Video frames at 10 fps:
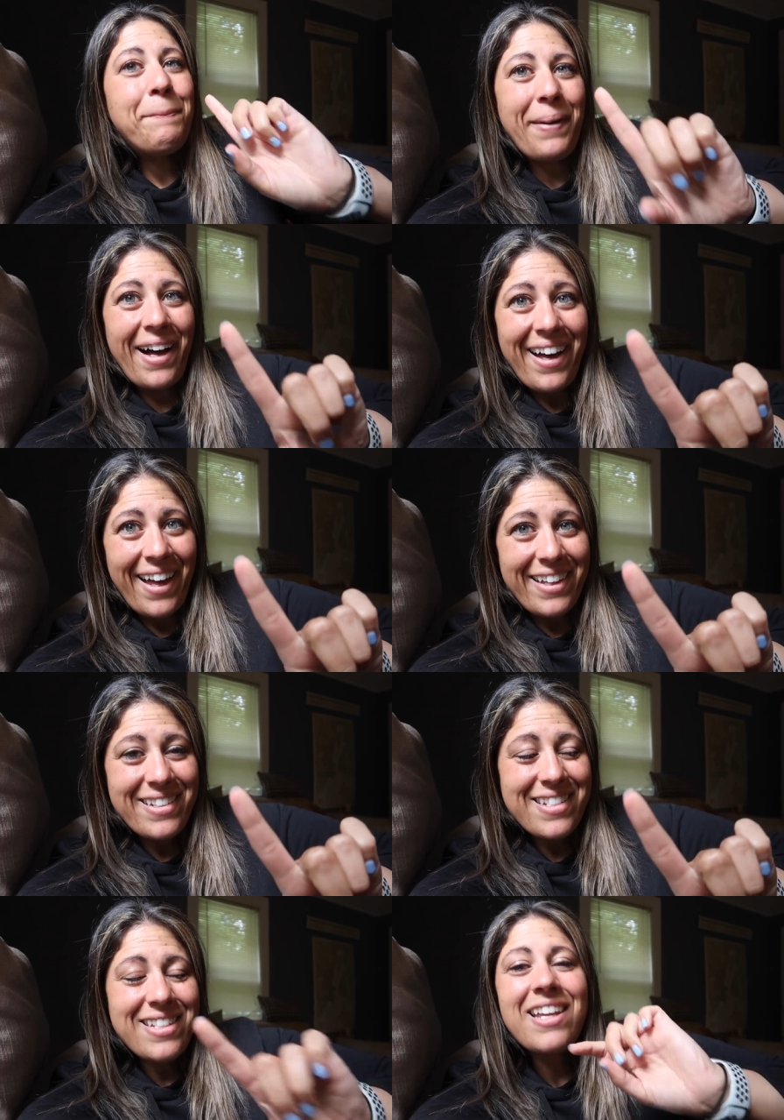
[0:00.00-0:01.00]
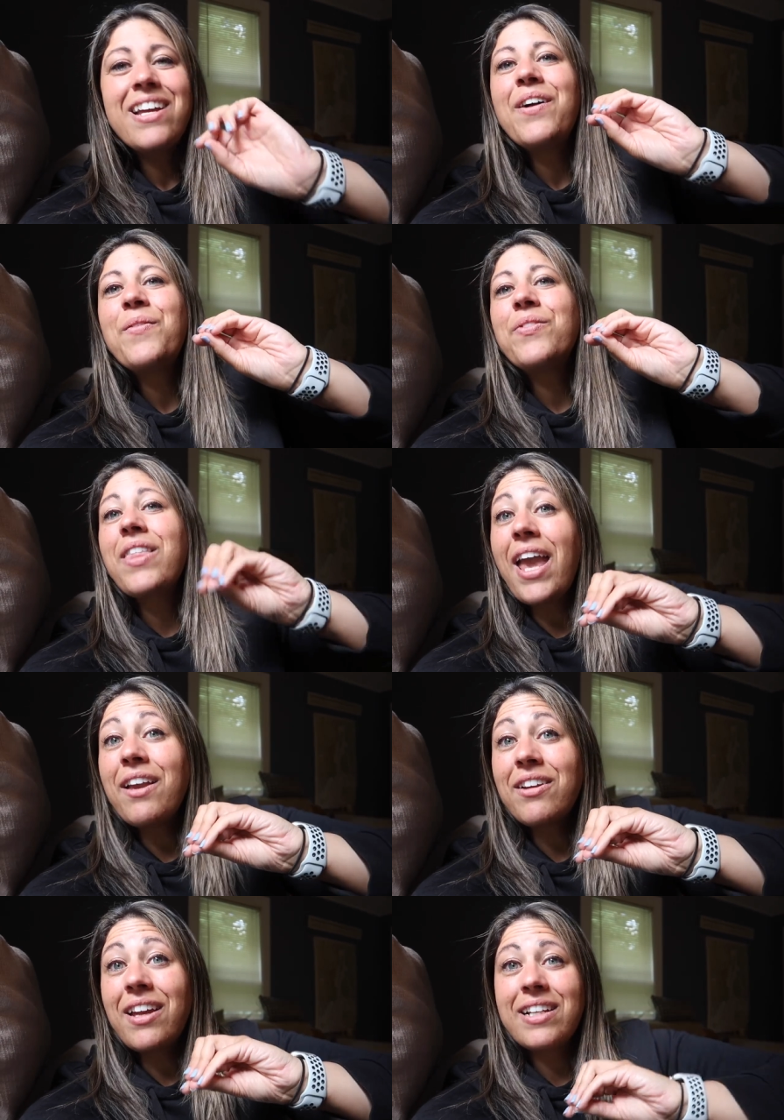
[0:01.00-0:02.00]
but they
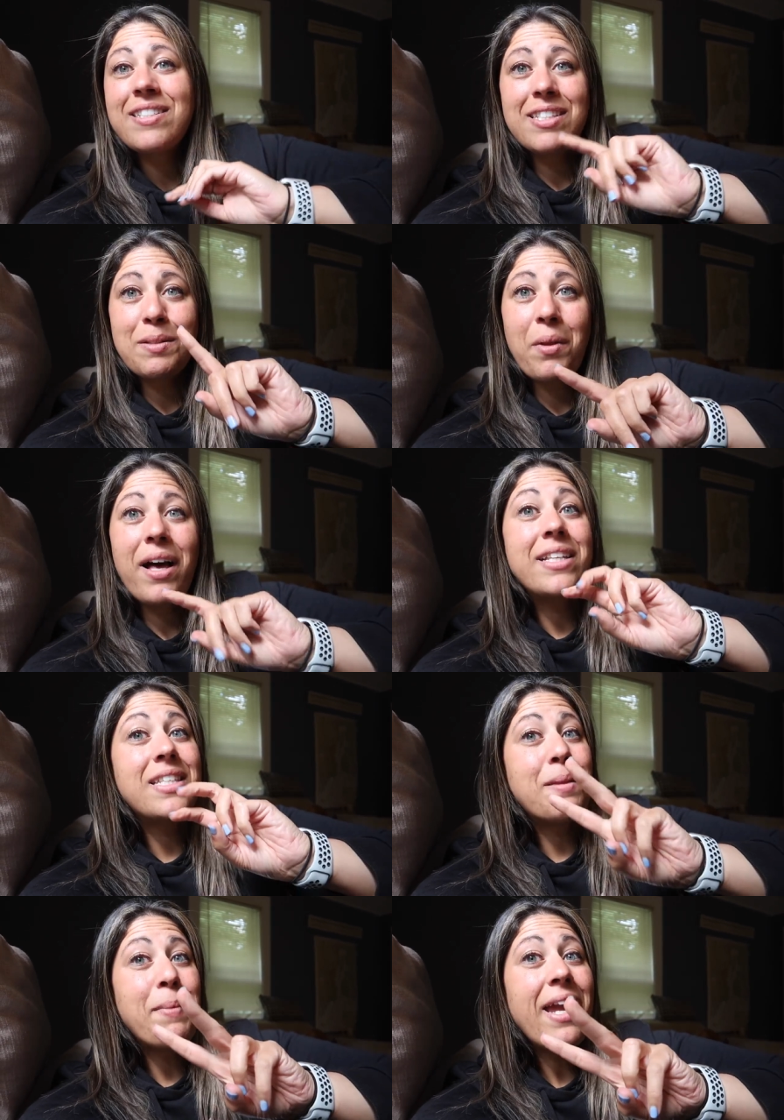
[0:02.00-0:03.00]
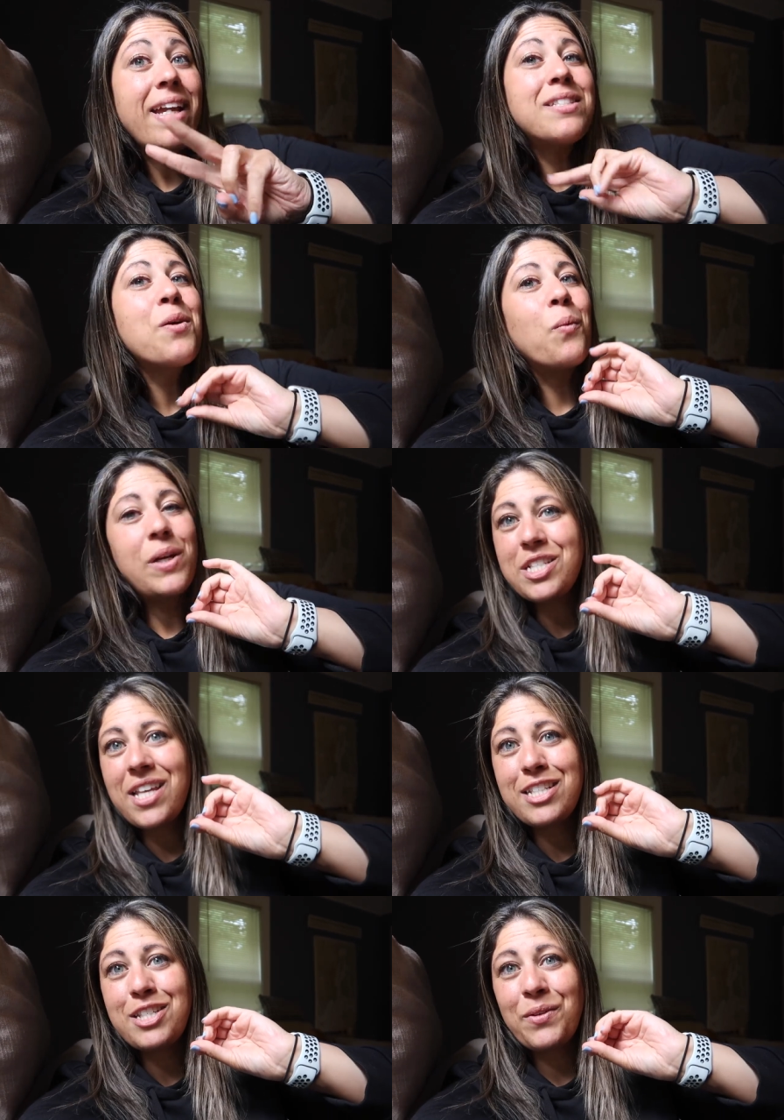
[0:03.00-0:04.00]
could get us the supplies and the paint. We just
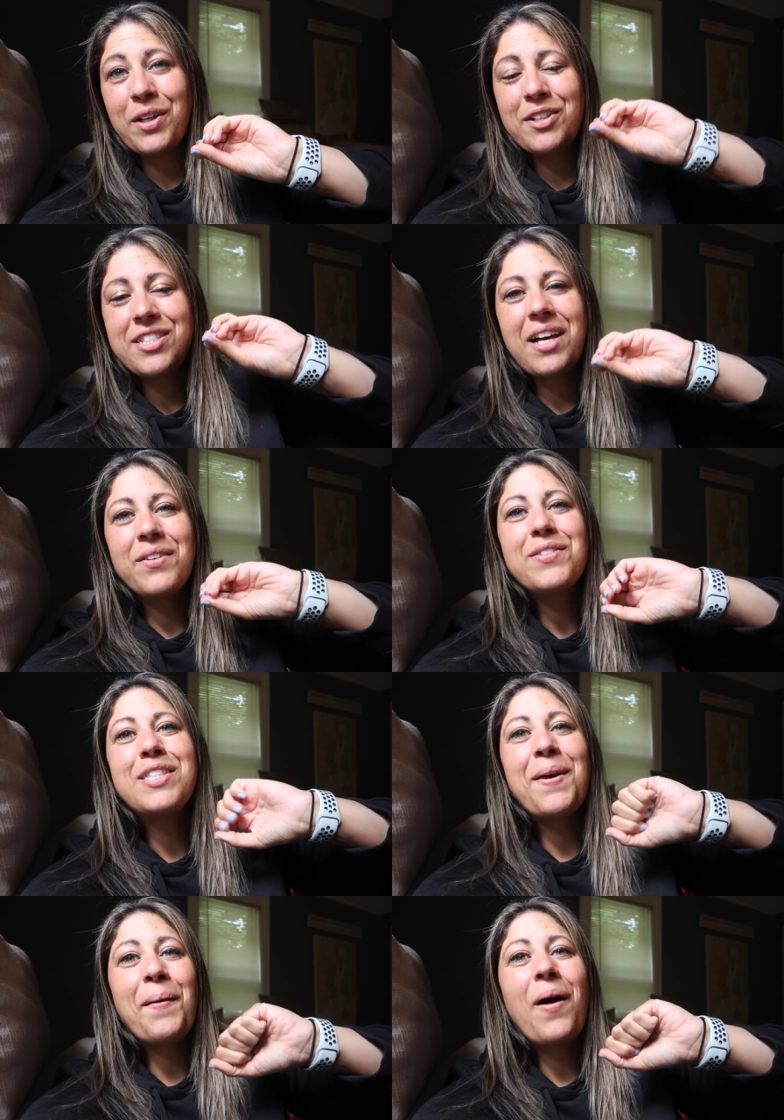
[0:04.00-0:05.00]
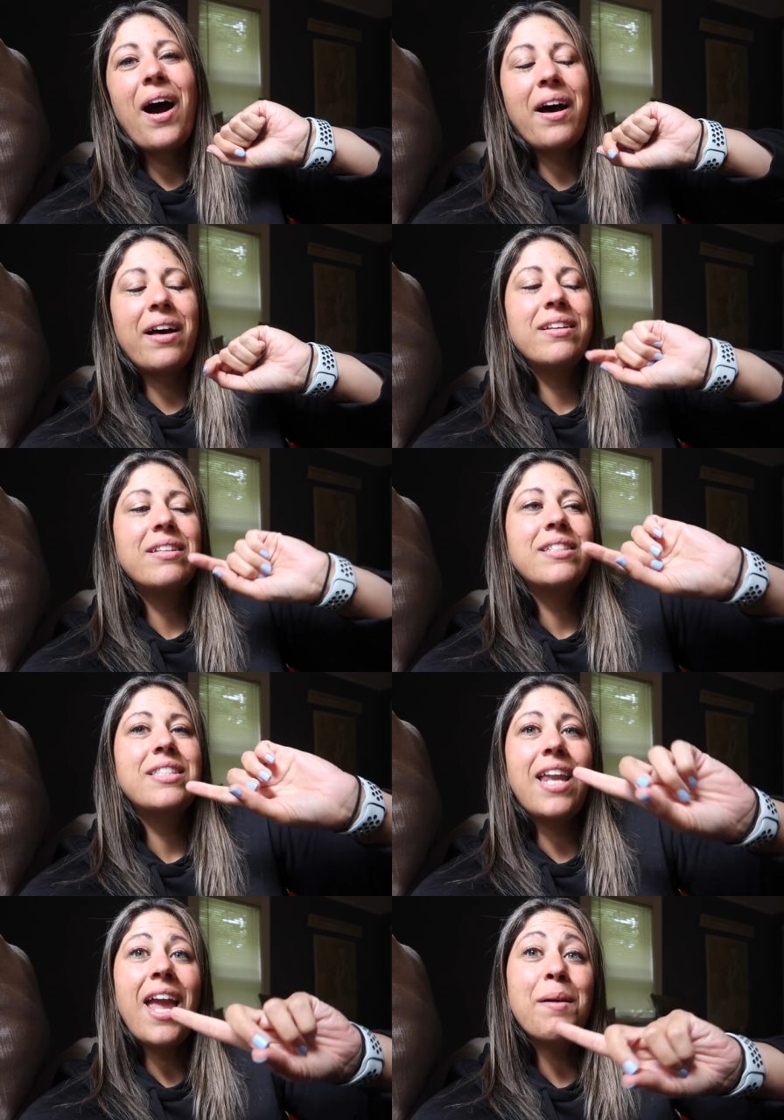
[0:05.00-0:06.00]
had to do it ourselves. So
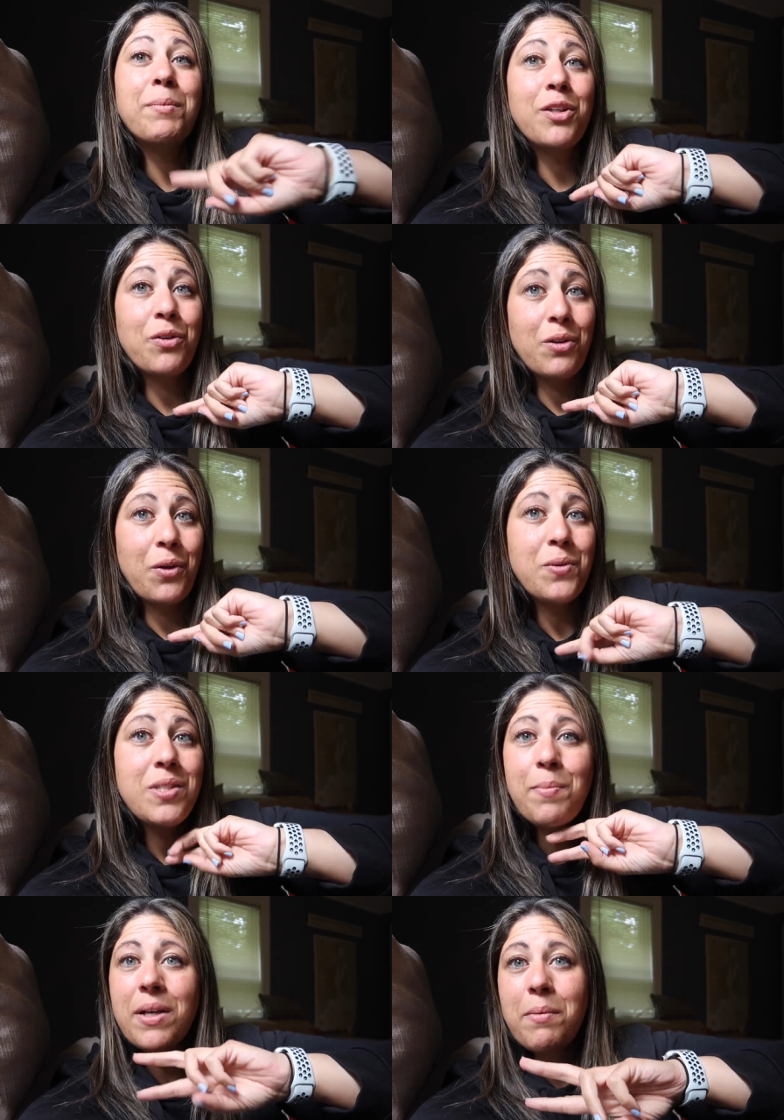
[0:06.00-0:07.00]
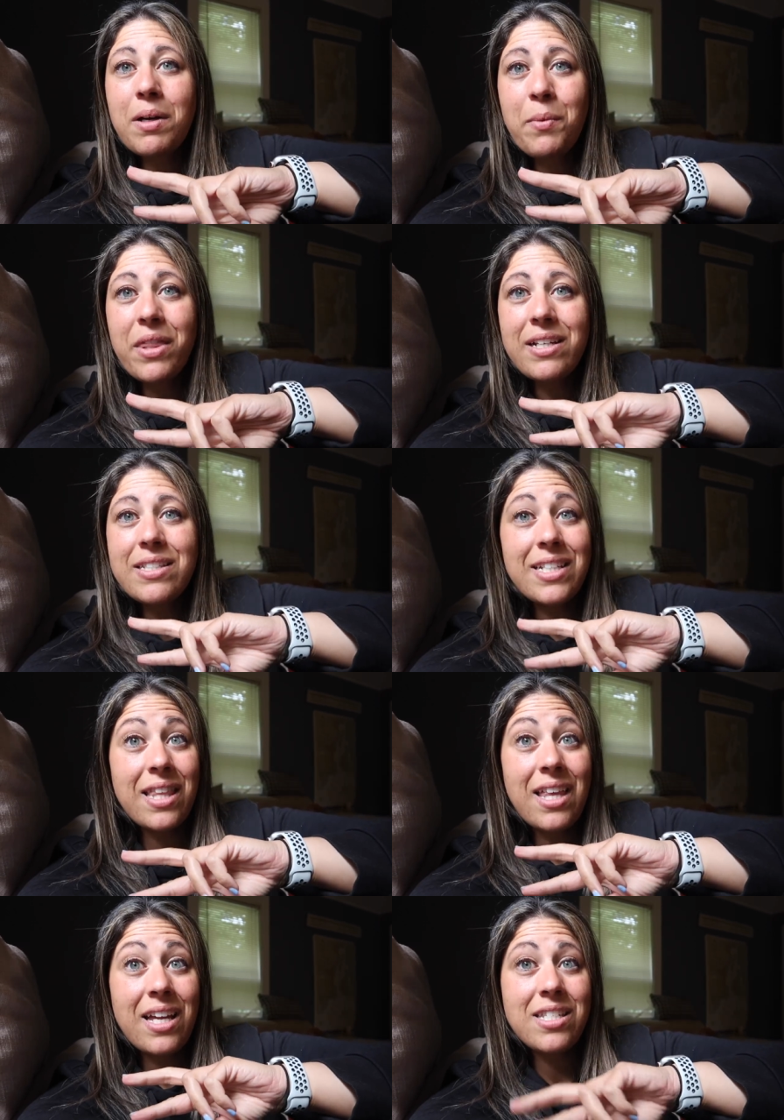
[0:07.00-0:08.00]
today I'm gonna go to Lowe's to pick up a couple things to
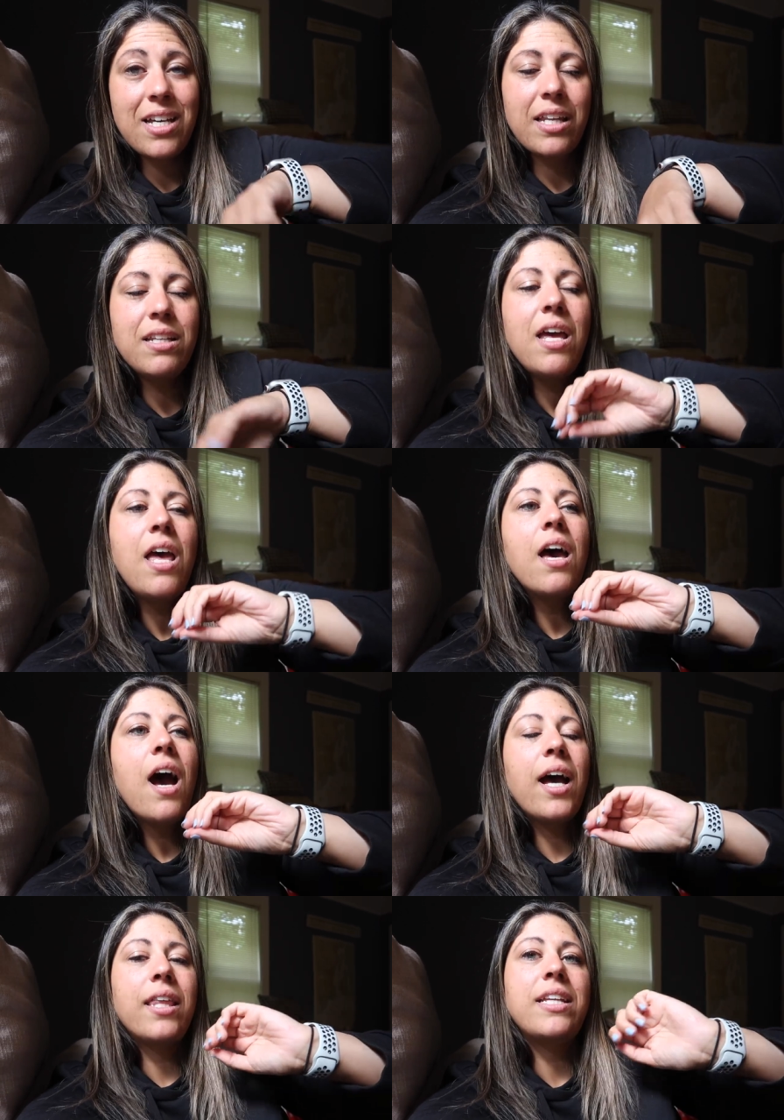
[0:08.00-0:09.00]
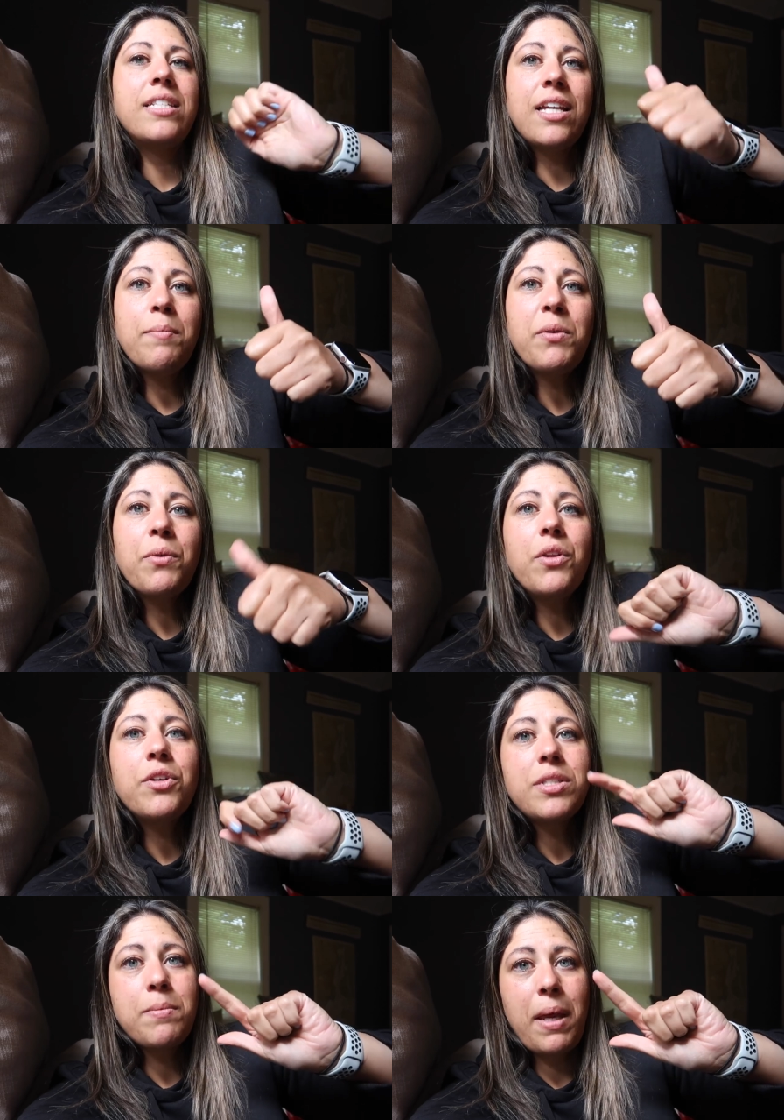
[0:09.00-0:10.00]
get that done. They did get me
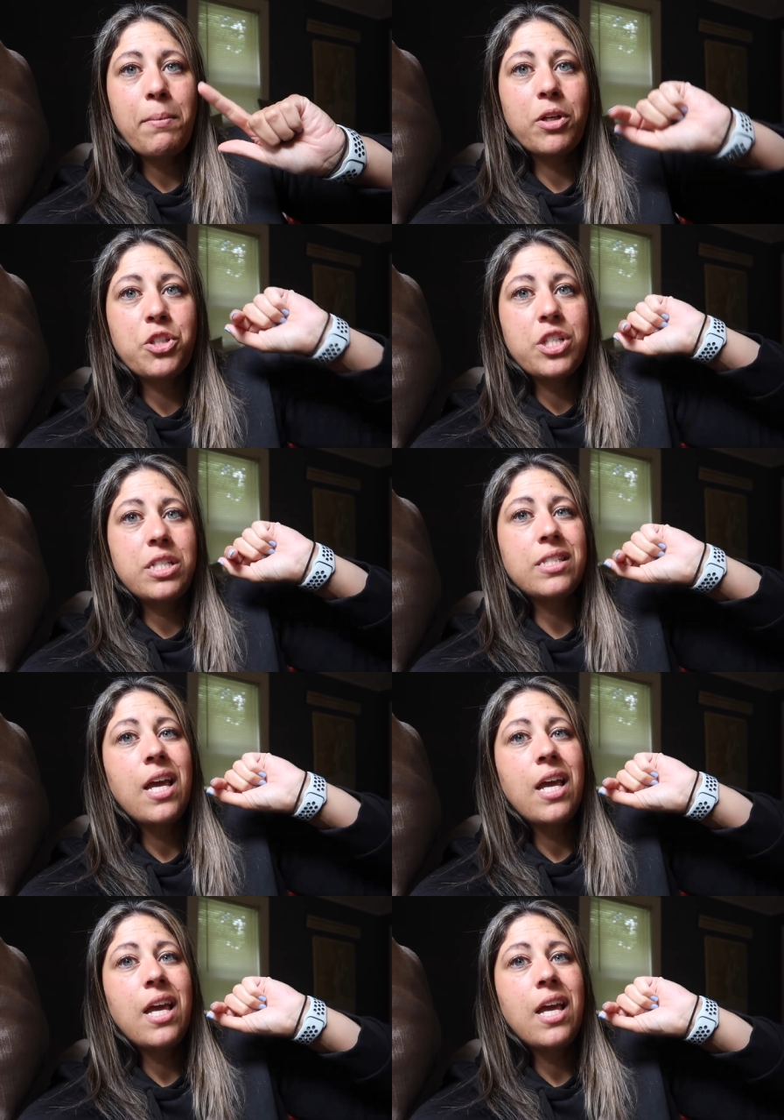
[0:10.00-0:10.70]
rollers and paintbrushes.